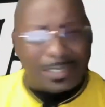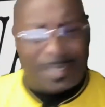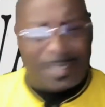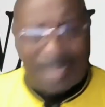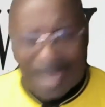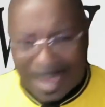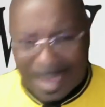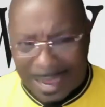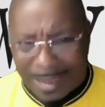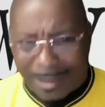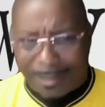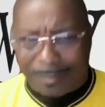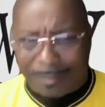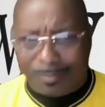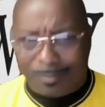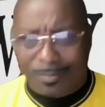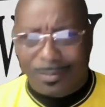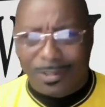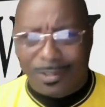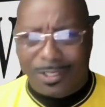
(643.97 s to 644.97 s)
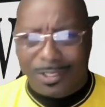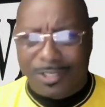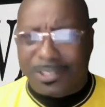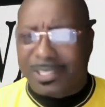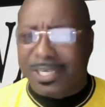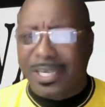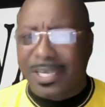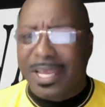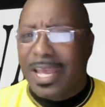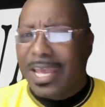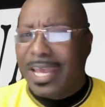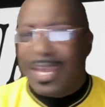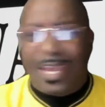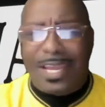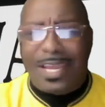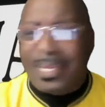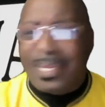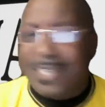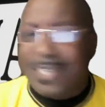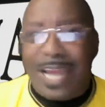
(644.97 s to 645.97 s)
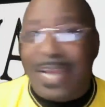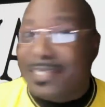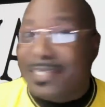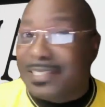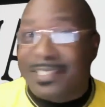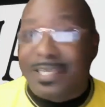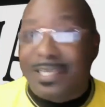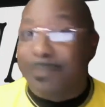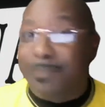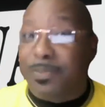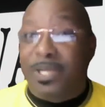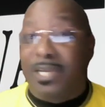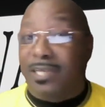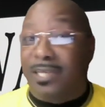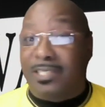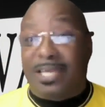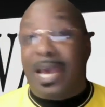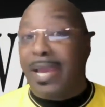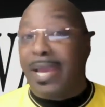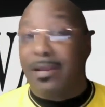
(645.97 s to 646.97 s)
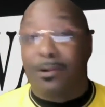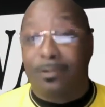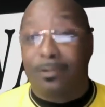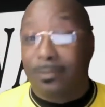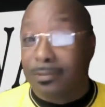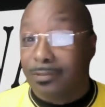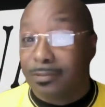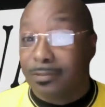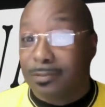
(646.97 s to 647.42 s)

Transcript: God. You see, it is not simply a title.